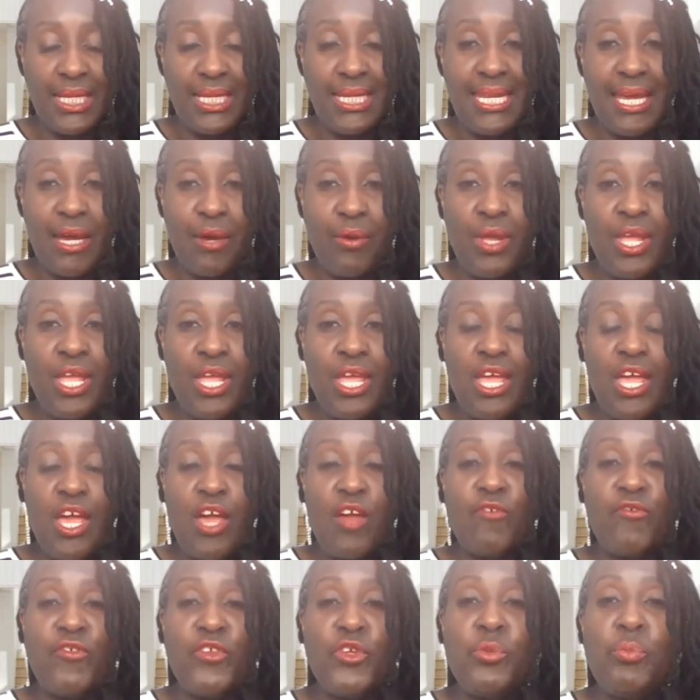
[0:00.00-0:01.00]
Now,
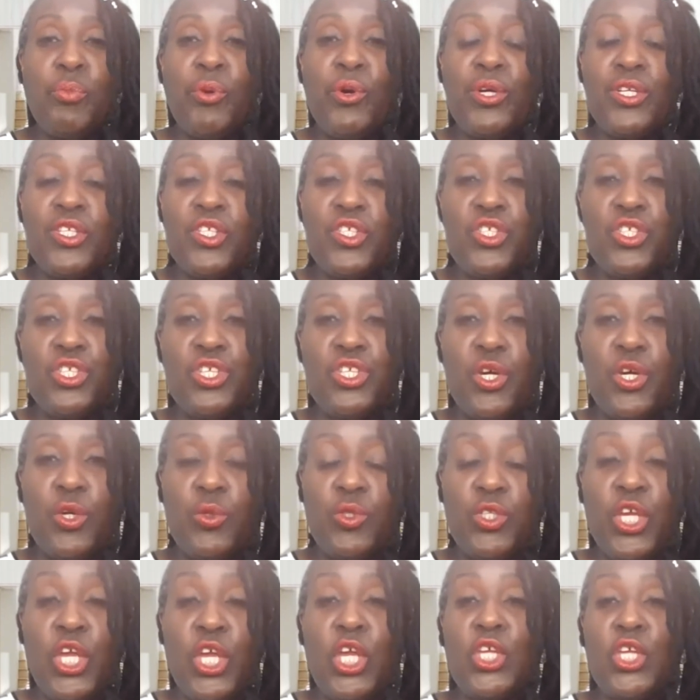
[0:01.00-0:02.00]
a few points to
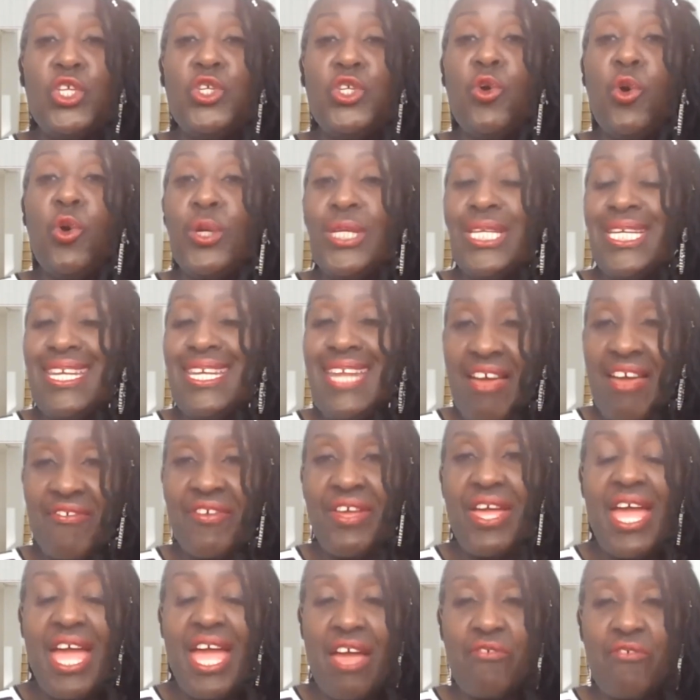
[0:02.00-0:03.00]
note. You're
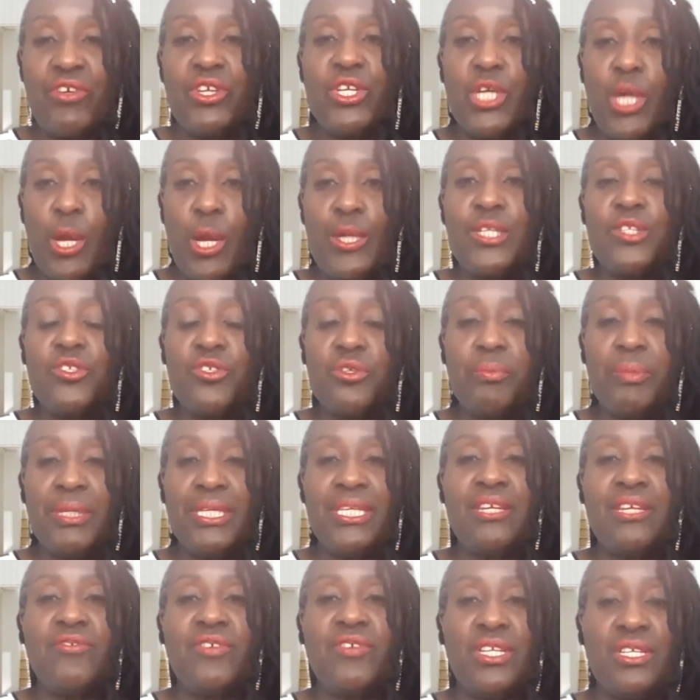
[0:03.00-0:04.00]
never ever going to be
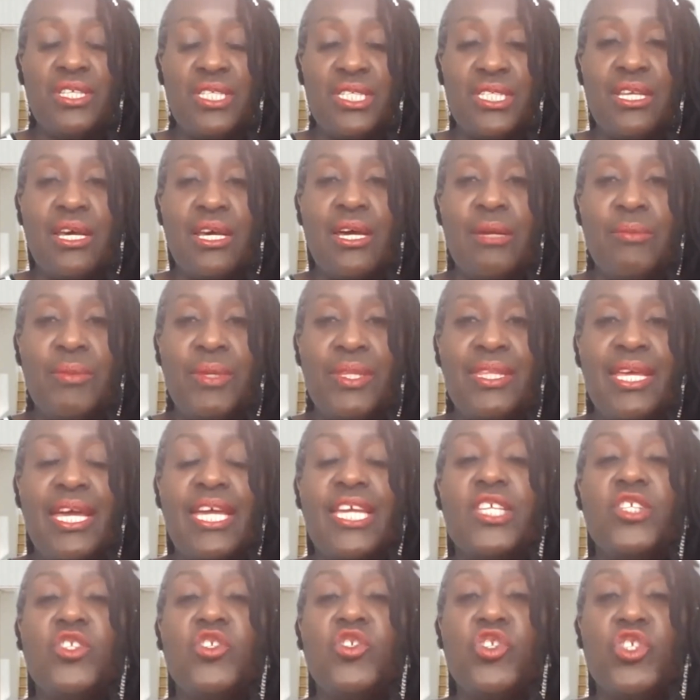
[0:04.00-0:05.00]
given an assignment
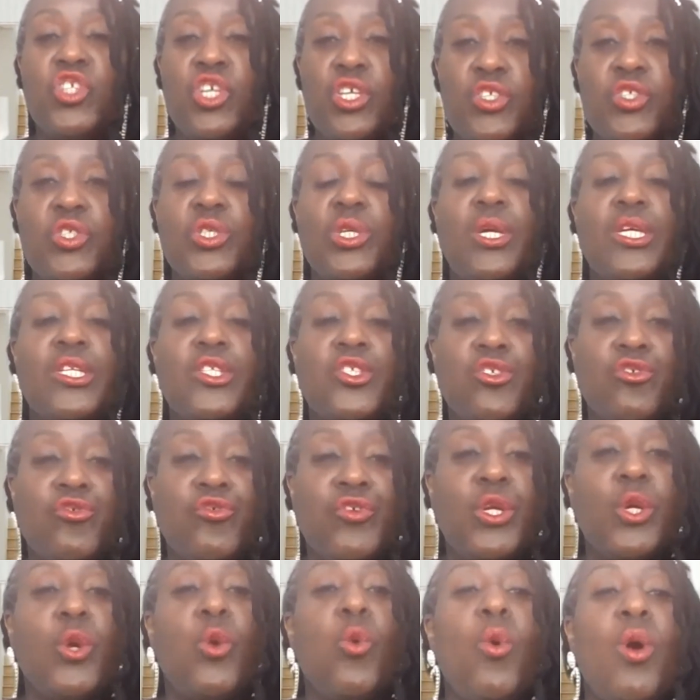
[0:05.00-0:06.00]
that is just going to
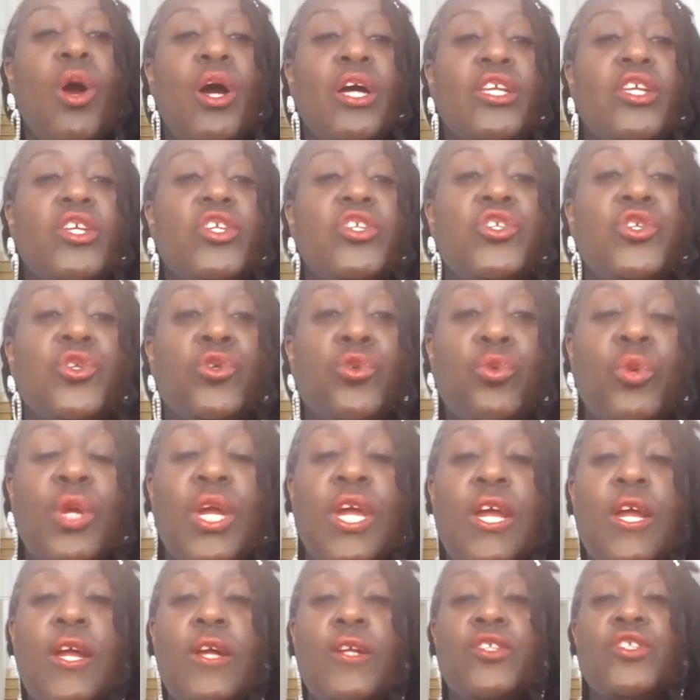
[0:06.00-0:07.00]
require you
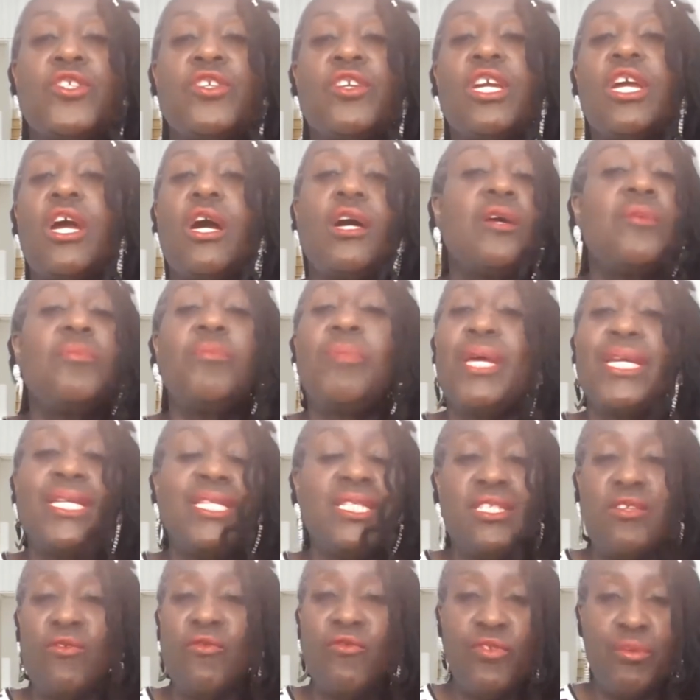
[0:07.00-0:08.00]
to cut and
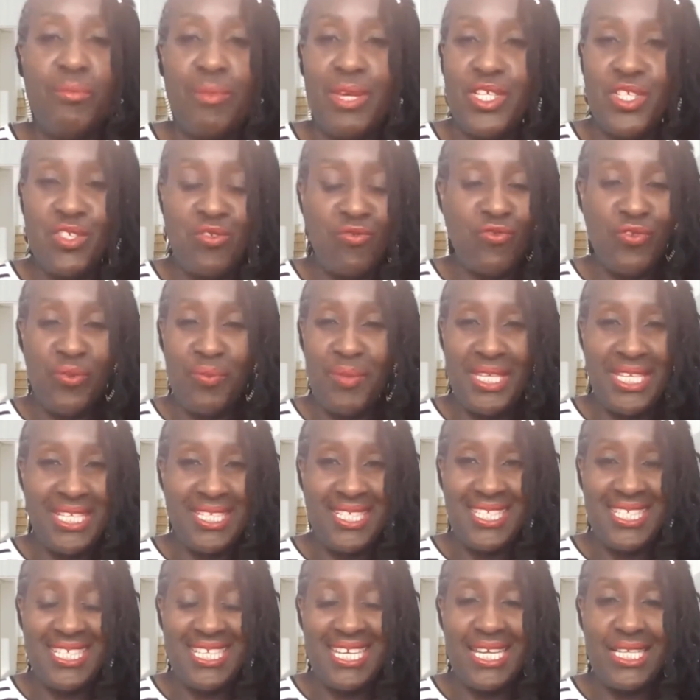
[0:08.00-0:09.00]
paste information from the
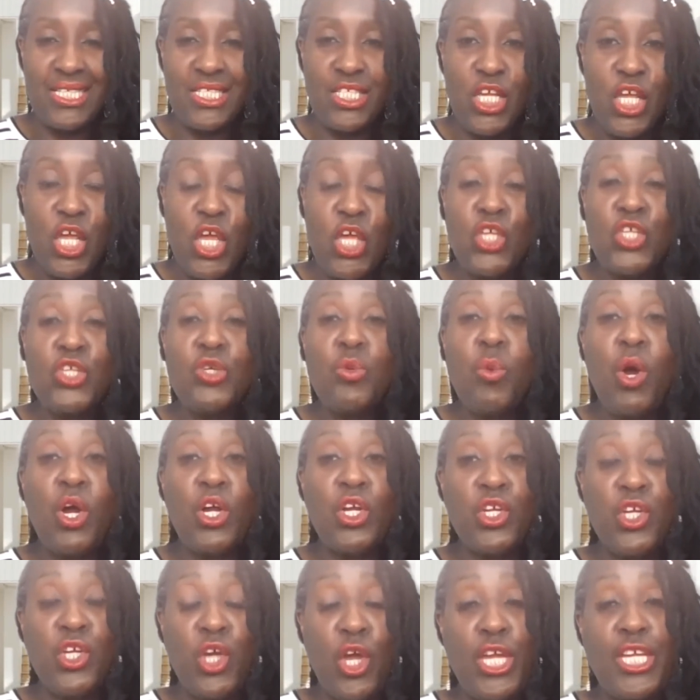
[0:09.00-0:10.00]
internet. You are
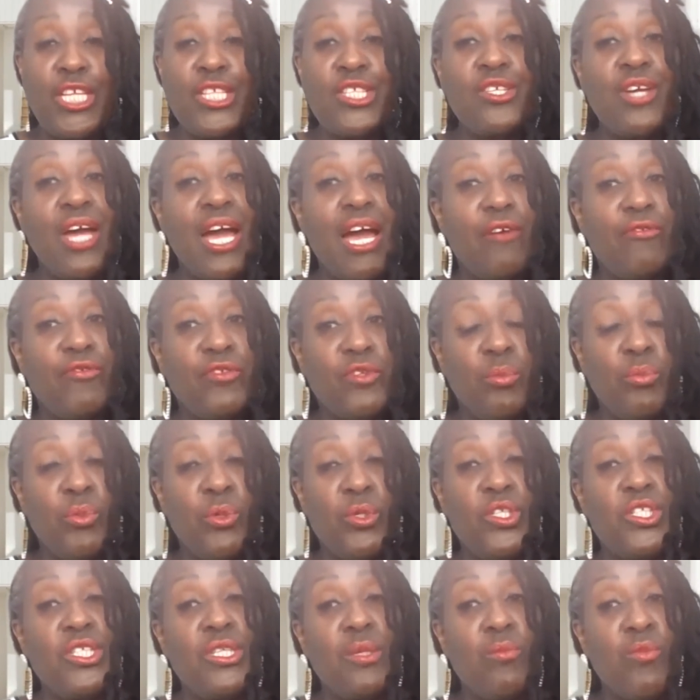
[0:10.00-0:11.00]
going to have to
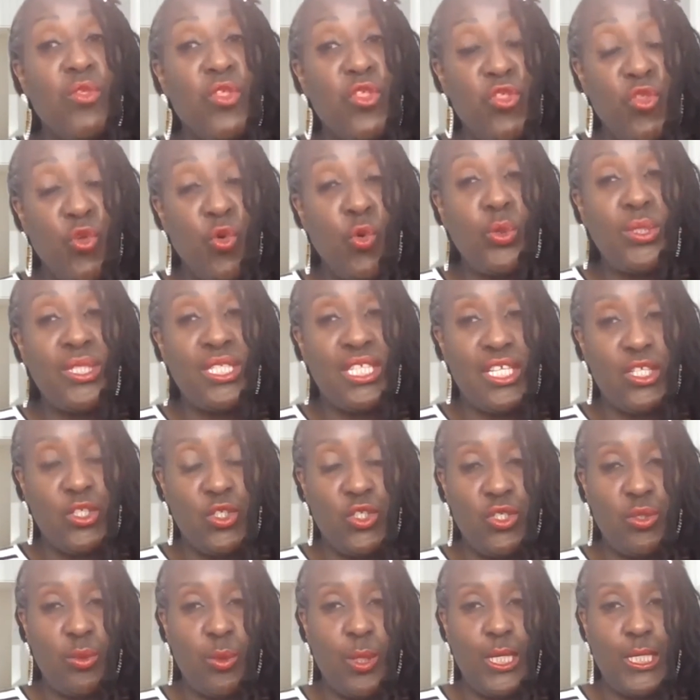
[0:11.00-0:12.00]
put some thought
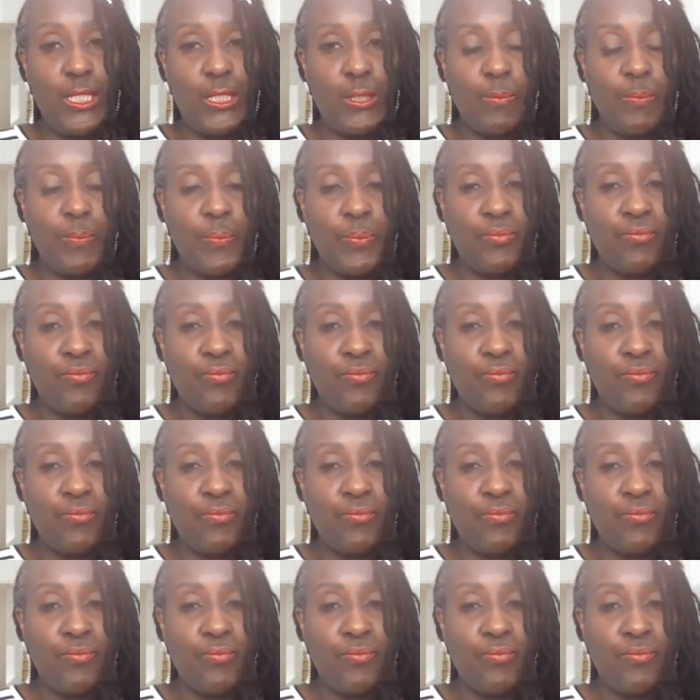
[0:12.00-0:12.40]
into it.